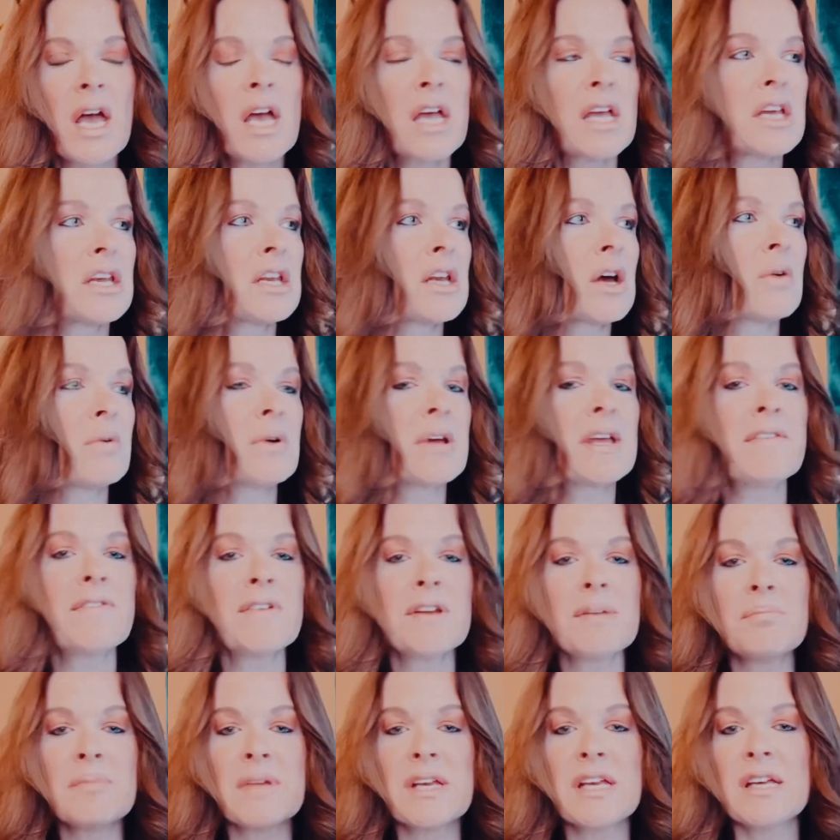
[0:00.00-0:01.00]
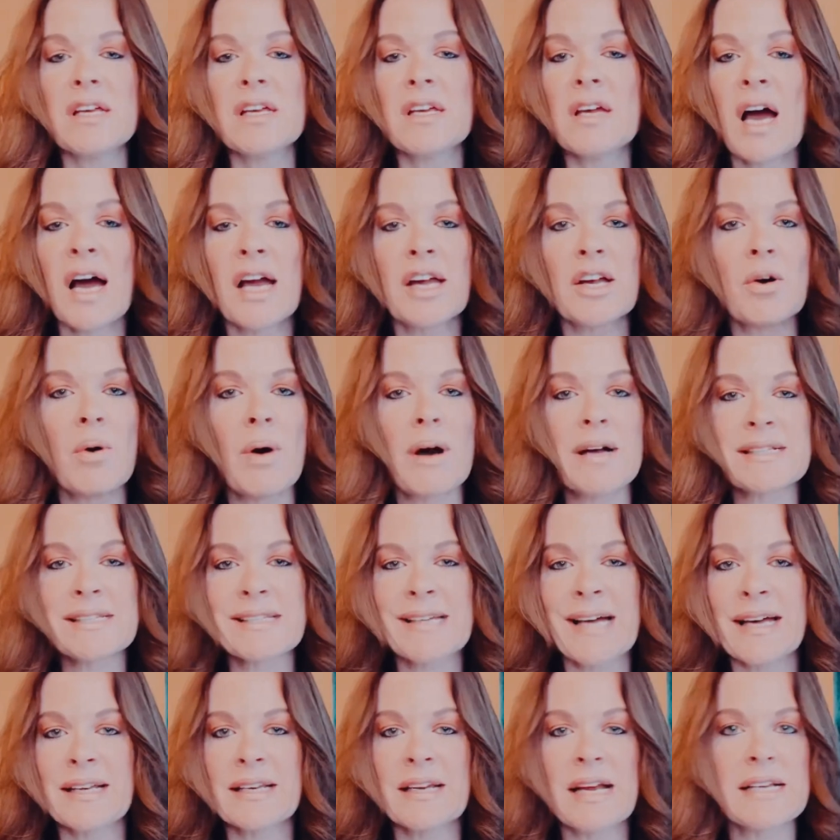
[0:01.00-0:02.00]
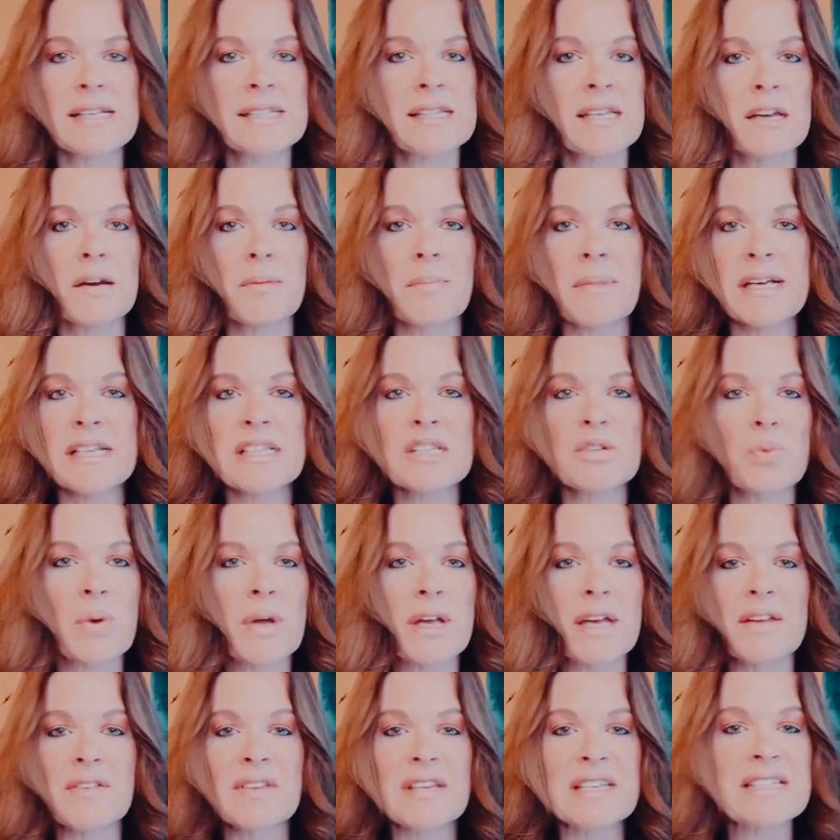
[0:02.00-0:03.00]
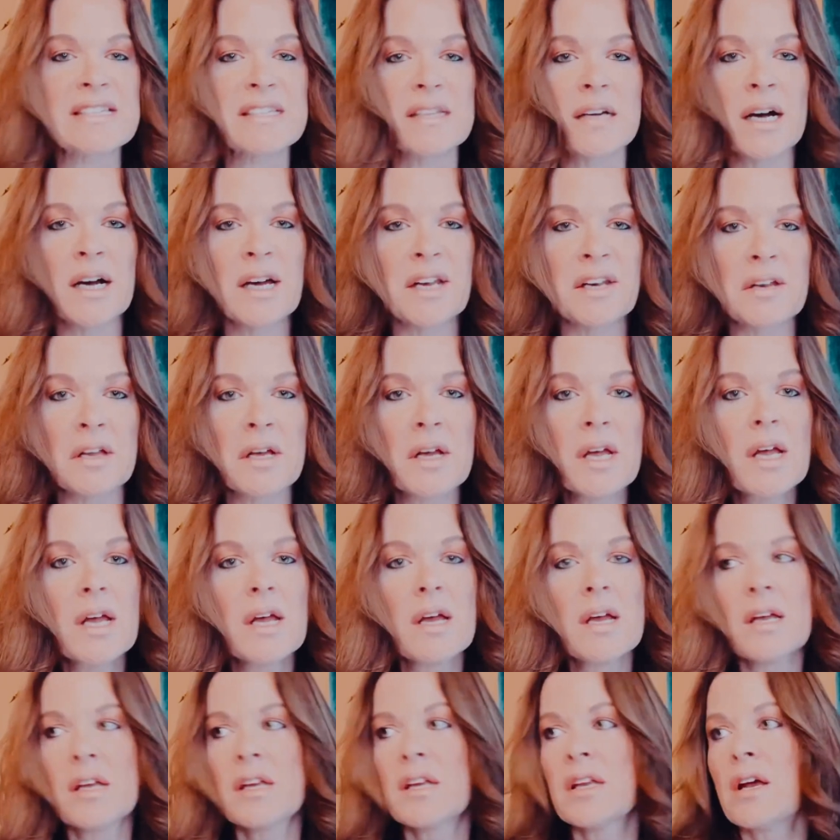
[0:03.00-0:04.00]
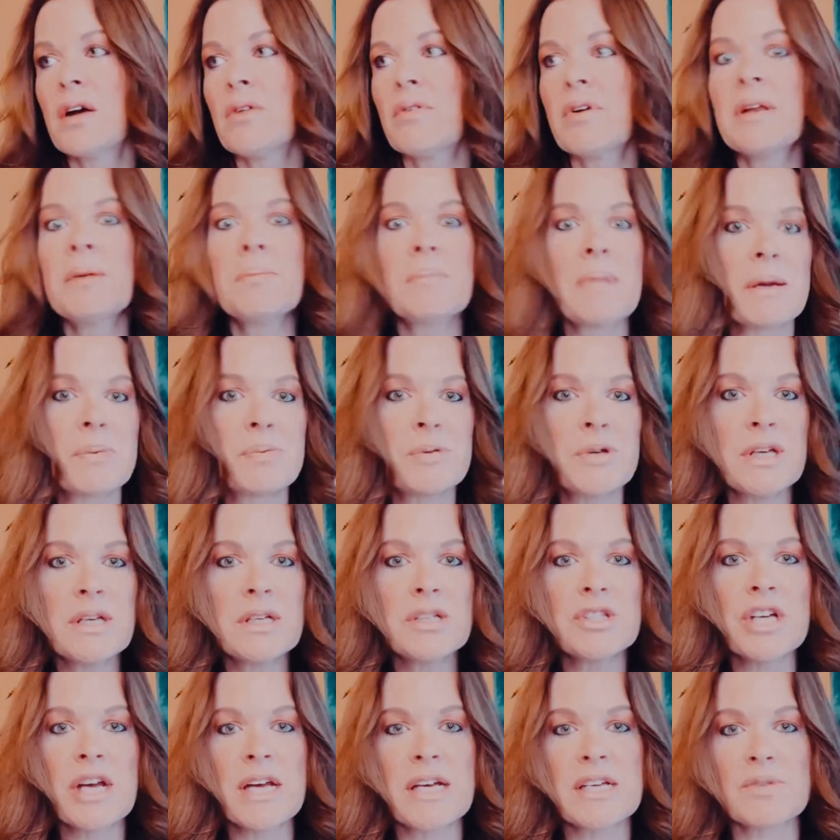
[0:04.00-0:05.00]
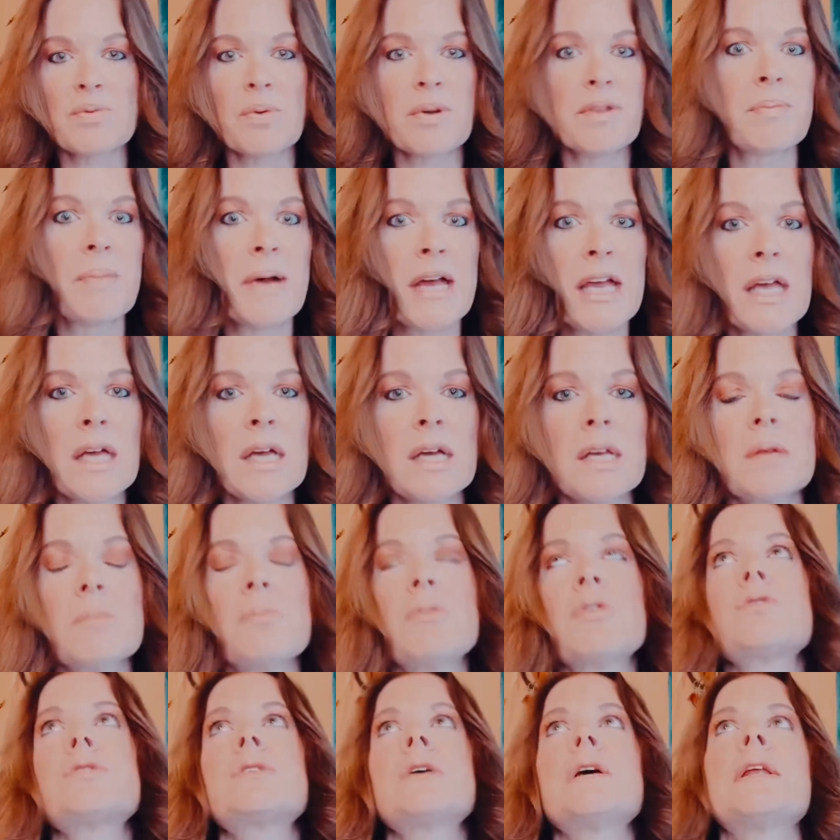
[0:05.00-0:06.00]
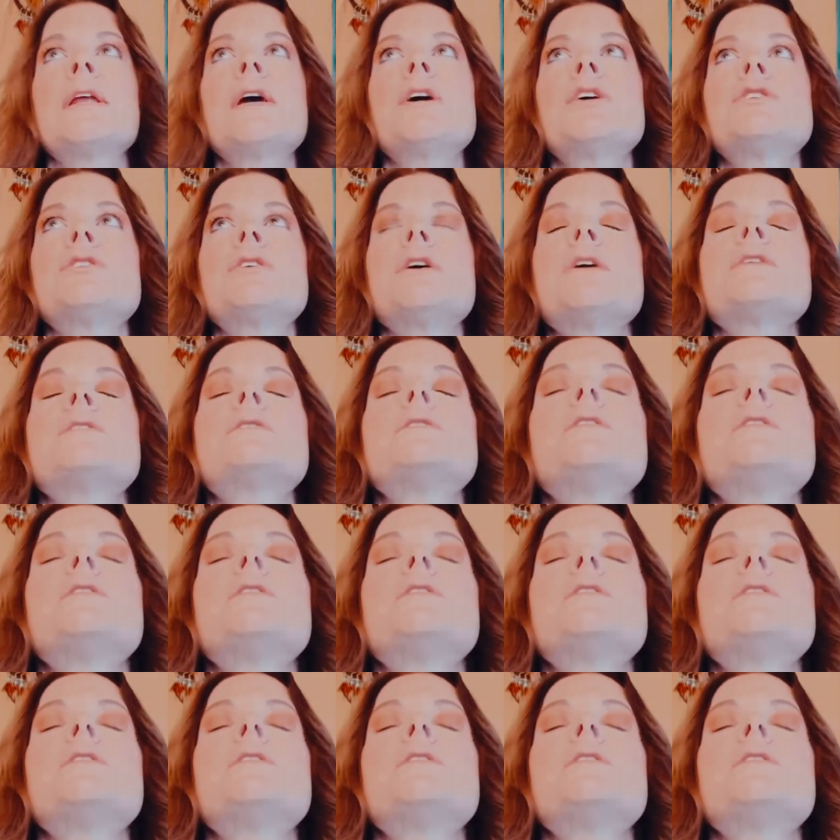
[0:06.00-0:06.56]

Even me, I go outside and I sit on my swing in the sun, in my PJs with my animals, and I just